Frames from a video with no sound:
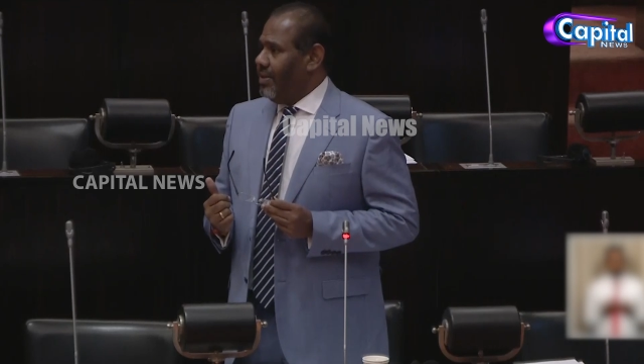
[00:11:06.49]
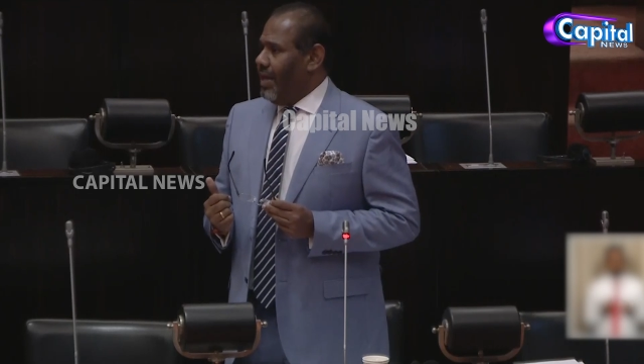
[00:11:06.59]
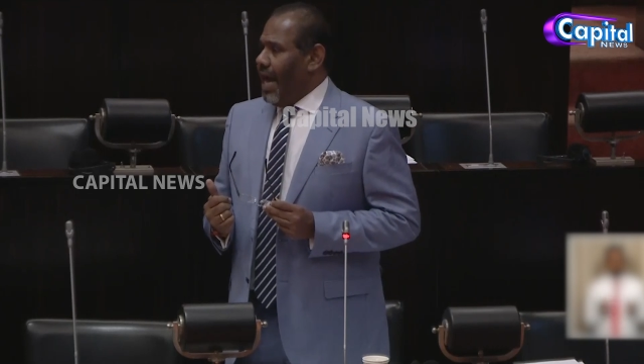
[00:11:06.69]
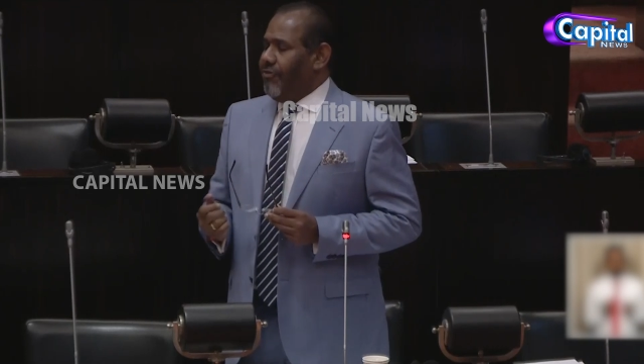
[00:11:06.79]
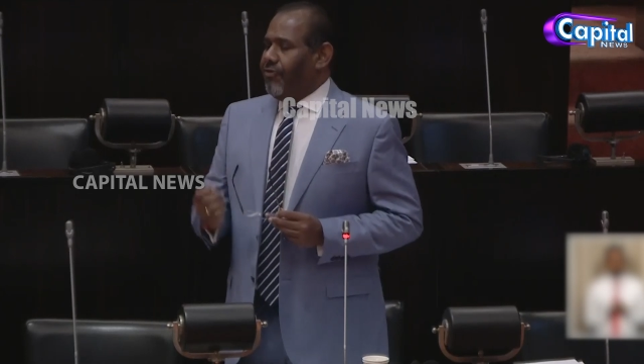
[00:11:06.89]

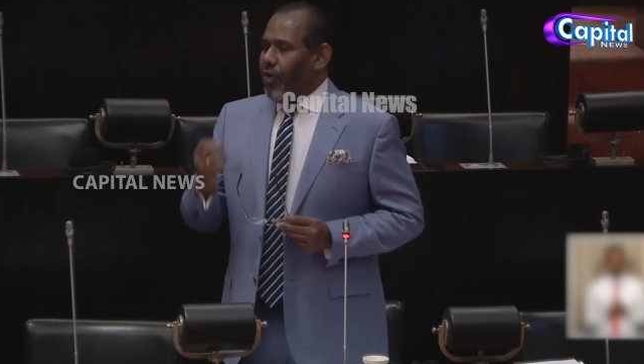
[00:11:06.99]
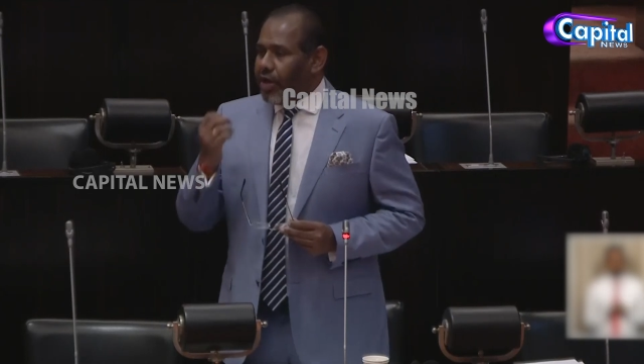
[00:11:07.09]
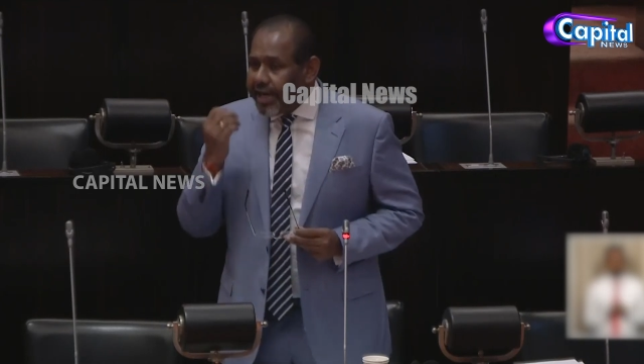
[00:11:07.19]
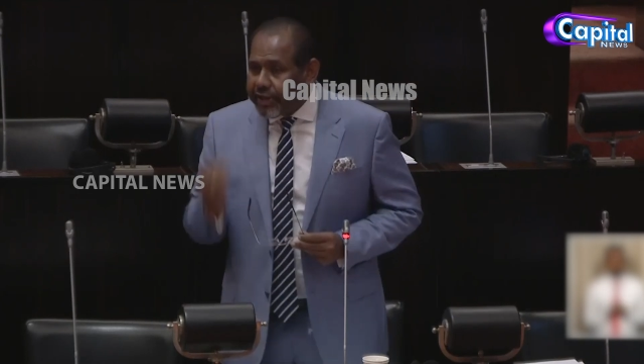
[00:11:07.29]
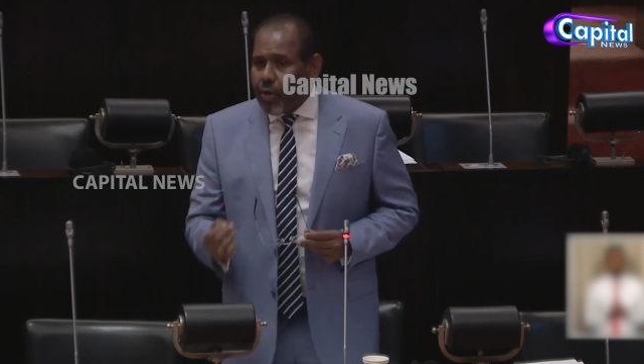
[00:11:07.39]
And for
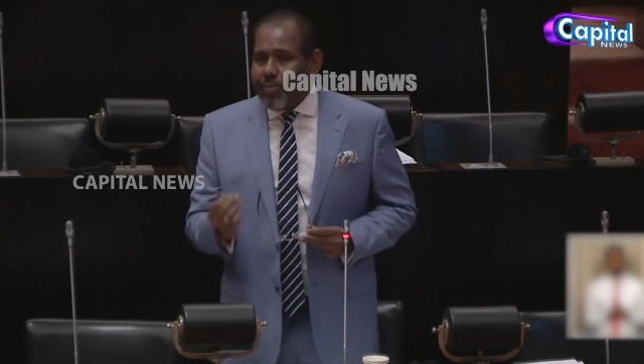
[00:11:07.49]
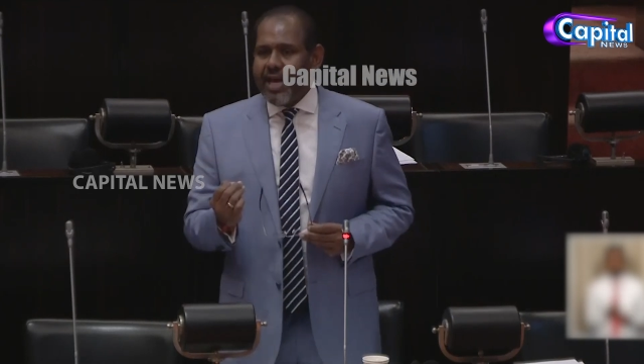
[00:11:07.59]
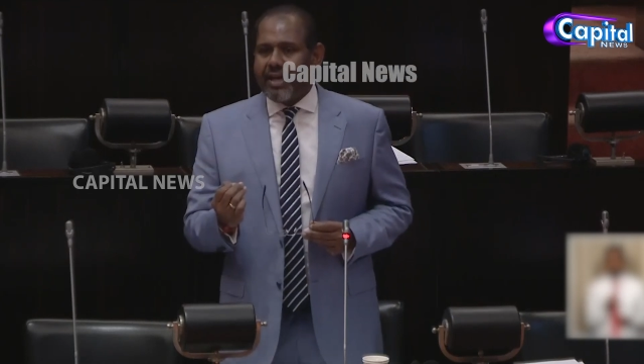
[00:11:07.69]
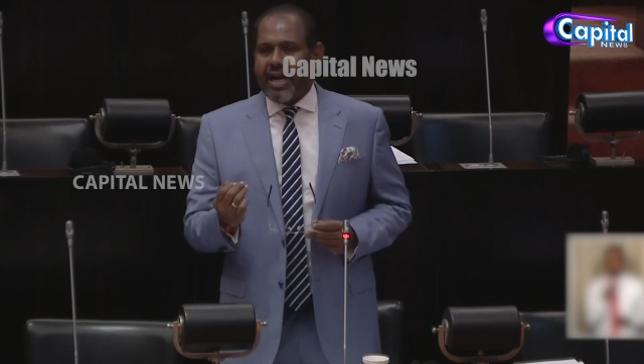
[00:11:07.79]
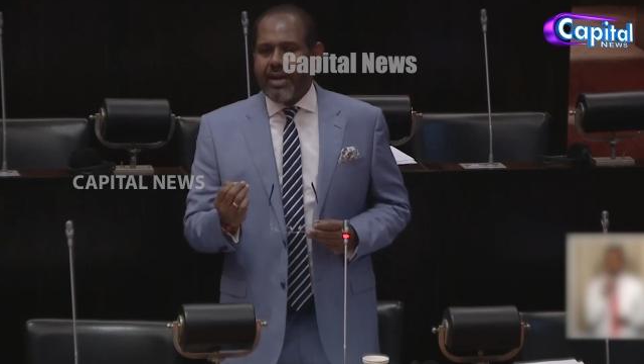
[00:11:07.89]
it to be
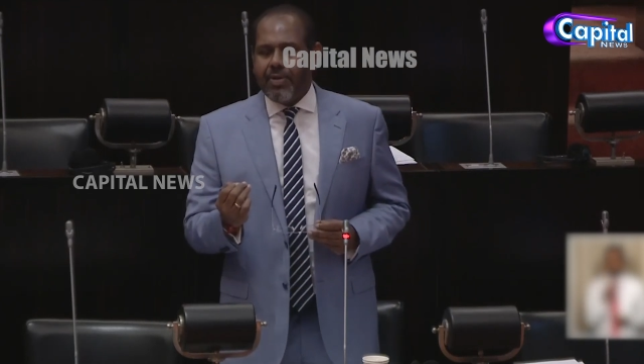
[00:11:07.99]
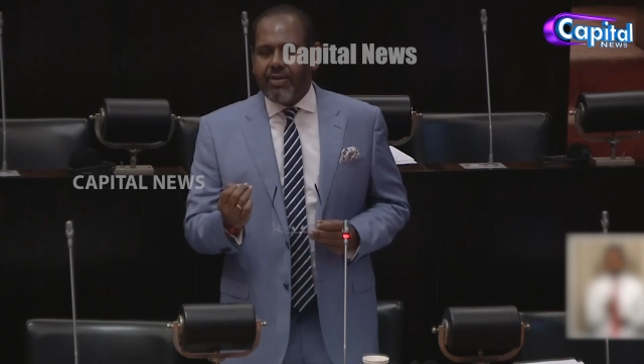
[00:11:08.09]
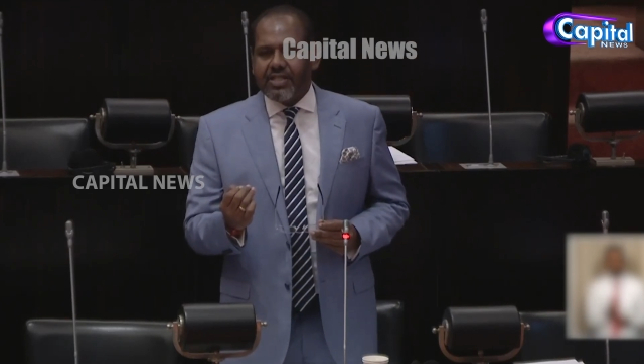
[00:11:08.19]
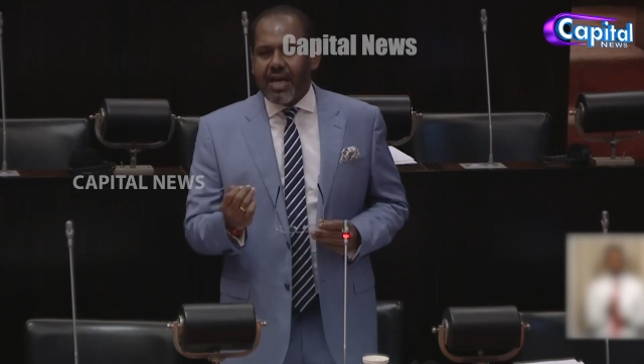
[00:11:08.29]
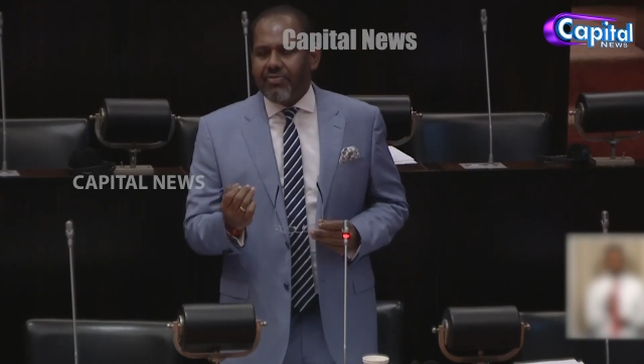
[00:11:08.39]
credible
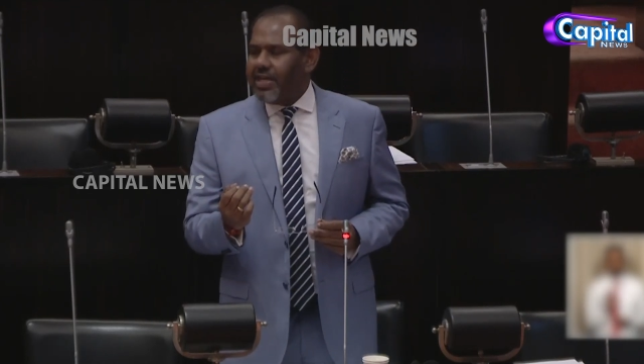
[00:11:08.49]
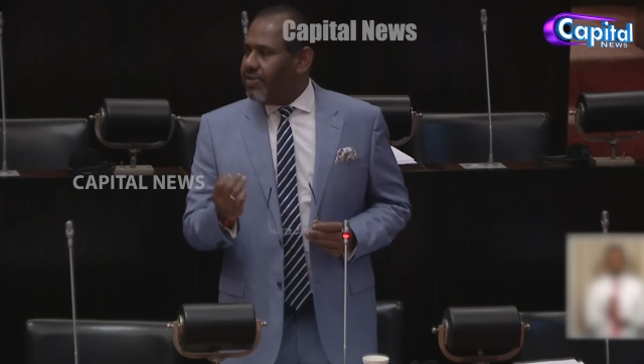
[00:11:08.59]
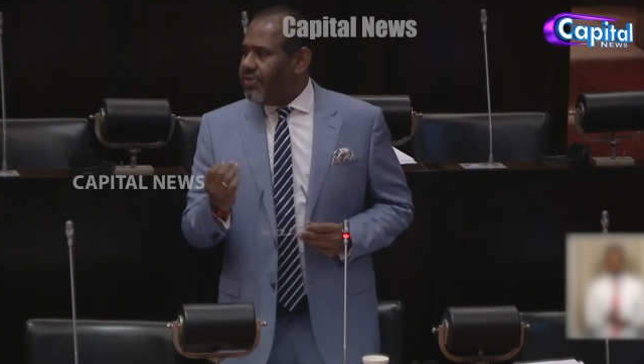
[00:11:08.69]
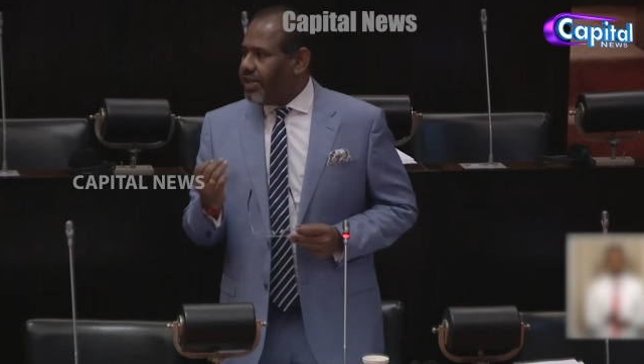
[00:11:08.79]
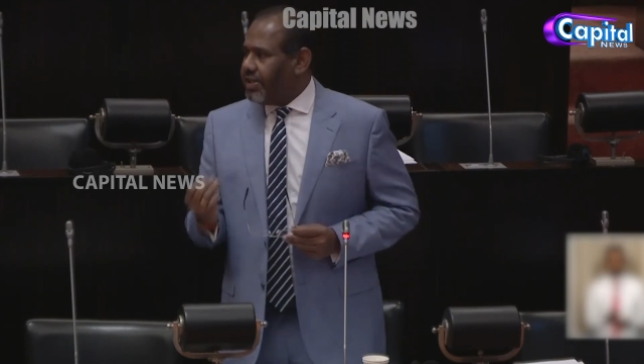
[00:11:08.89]
vis-à-vis
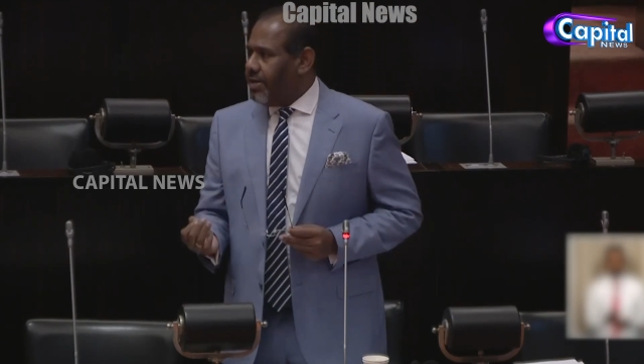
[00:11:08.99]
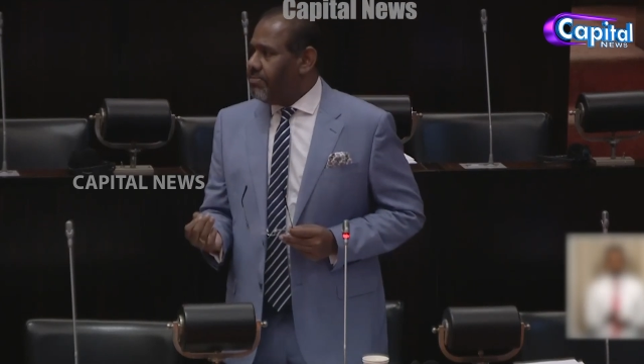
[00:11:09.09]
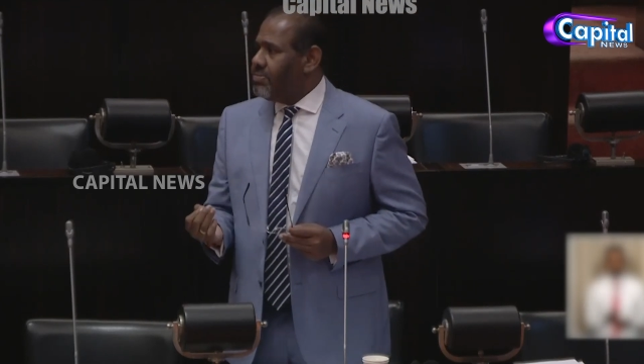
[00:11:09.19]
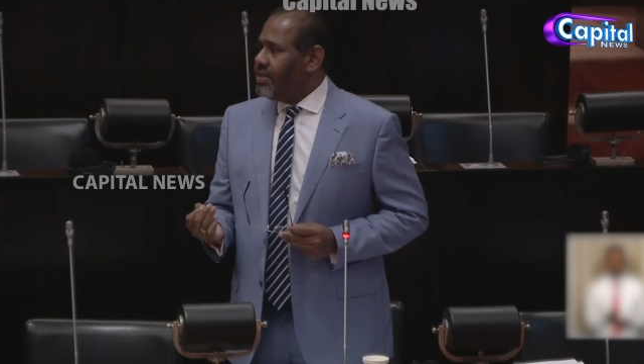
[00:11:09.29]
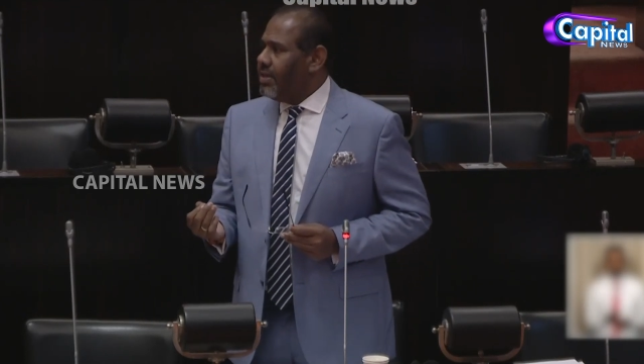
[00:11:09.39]
the
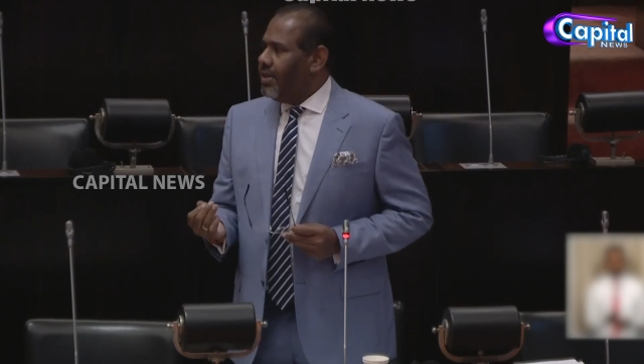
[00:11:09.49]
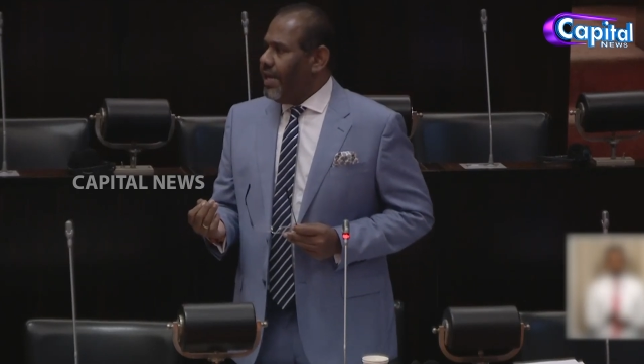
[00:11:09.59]
victims,